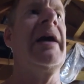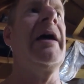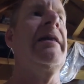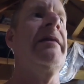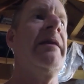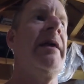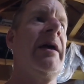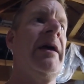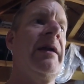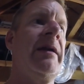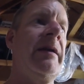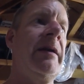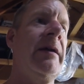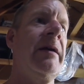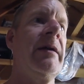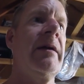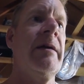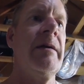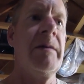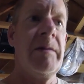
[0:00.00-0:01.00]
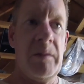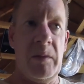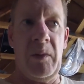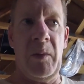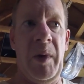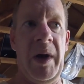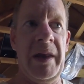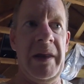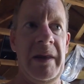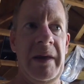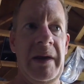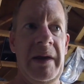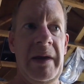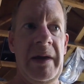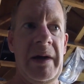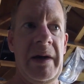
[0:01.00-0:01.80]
and then when the